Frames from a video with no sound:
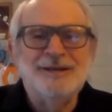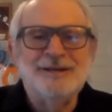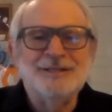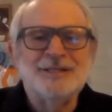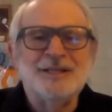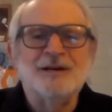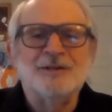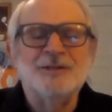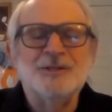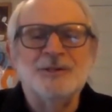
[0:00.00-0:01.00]

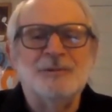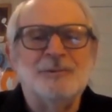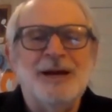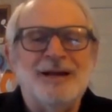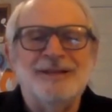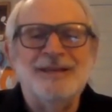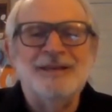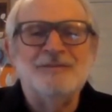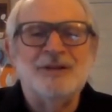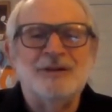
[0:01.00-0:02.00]
sucker's rally,
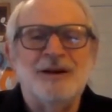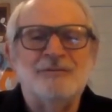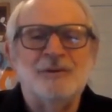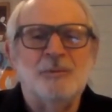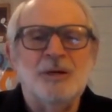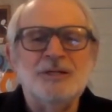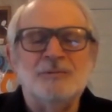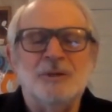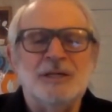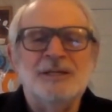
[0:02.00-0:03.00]
if there ever was
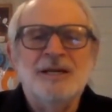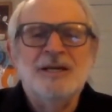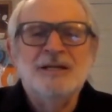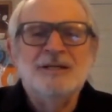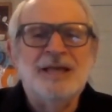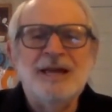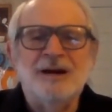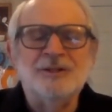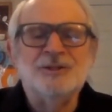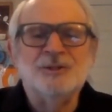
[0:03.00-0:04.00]
one. They
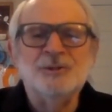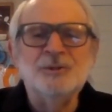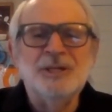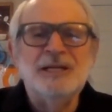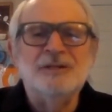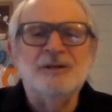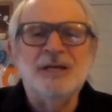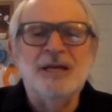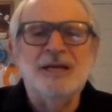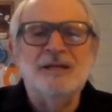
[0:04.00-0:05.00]
are truly
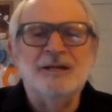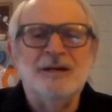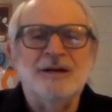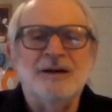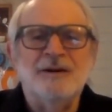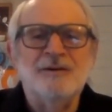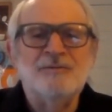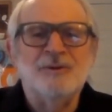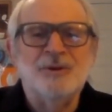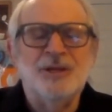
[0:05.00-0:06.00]
looking
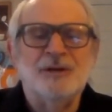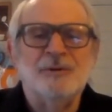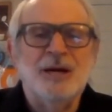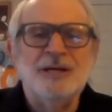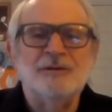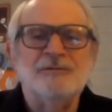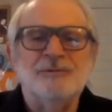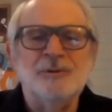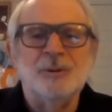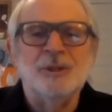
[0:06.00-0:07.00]
for the greater
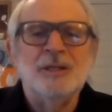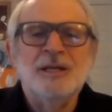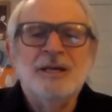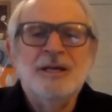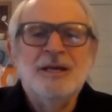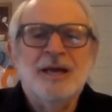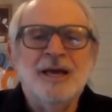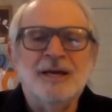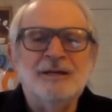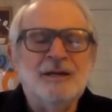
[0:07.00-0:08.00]
fool.
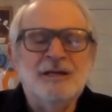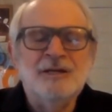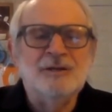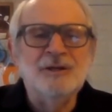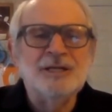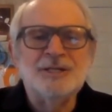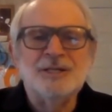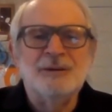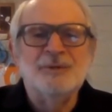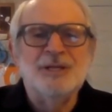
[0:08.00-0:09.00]
And you look at
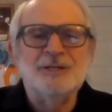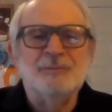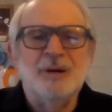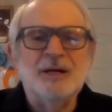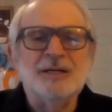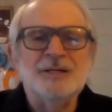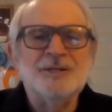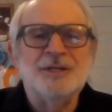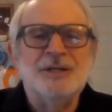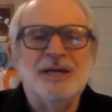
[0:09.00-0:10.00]
some of these
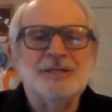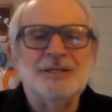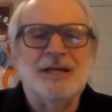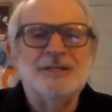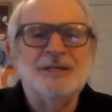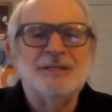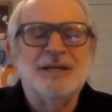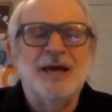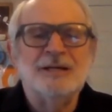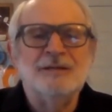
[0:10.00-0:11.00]
markets, and that's
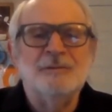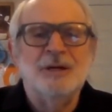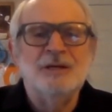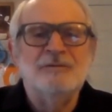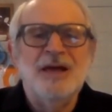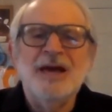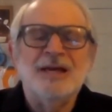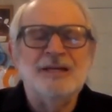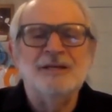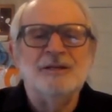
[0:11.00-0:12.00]
exactly what you've
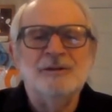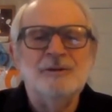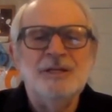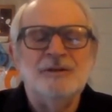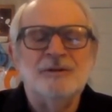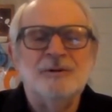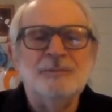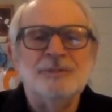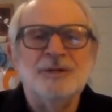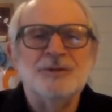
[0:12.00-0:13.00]
had, including the
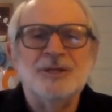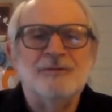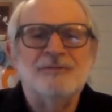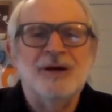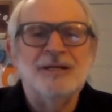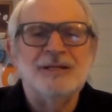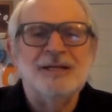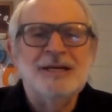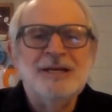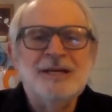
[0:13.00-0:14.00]
cryptos. Now,
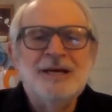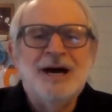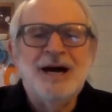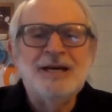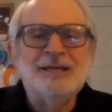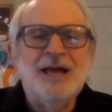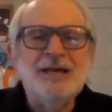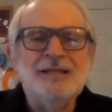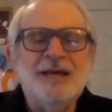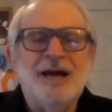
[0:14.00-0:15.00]
frankly, I
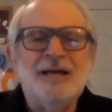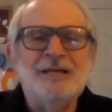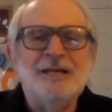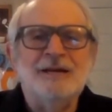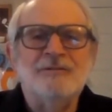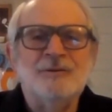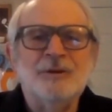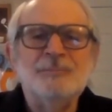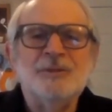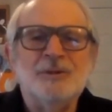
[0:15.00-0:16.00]
like the idea of
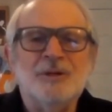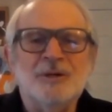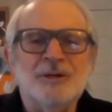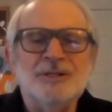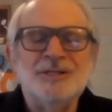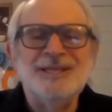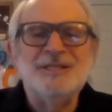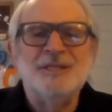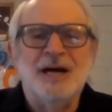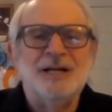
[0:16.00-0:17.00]

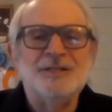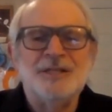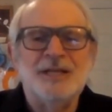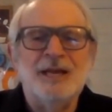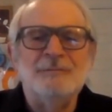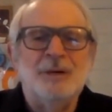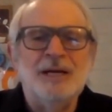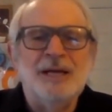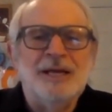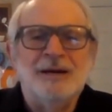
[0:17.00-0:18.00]
cryptocurrencies, non-state
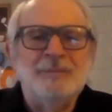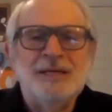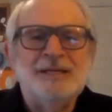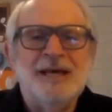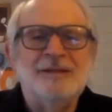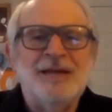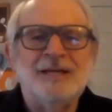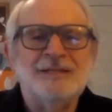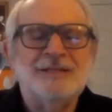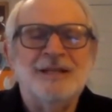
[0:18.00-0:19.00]
money. I mean,
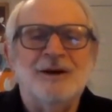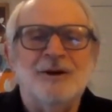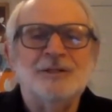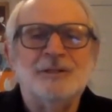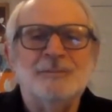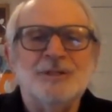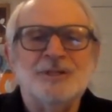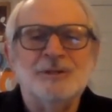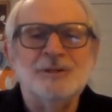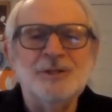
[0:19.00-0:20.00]
that's the ultimate
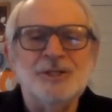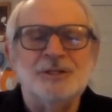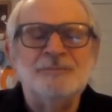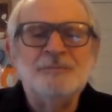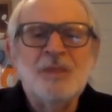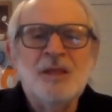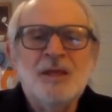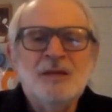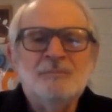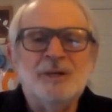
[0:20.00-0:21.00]
solution.
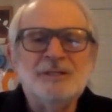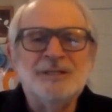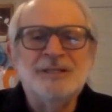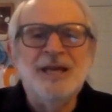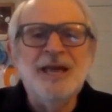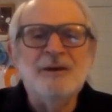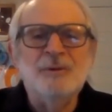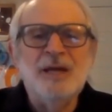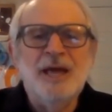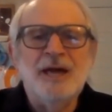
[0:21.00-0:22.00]
But today
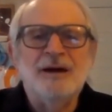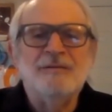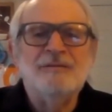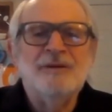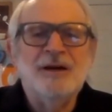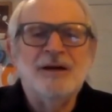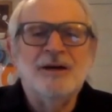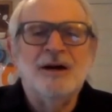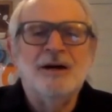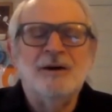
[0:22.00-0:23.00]
we have
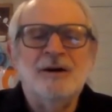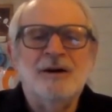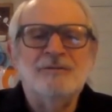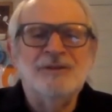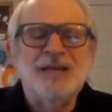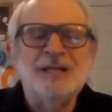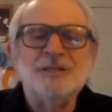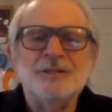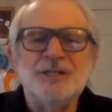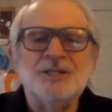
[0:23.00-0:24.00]
a
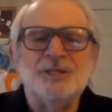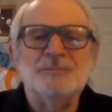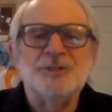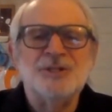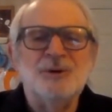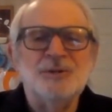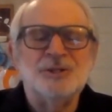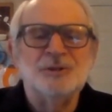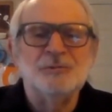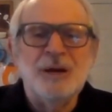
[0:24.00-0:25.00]
financial system so
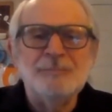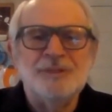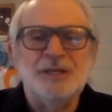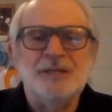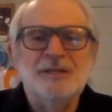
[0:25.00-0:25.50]
corrupted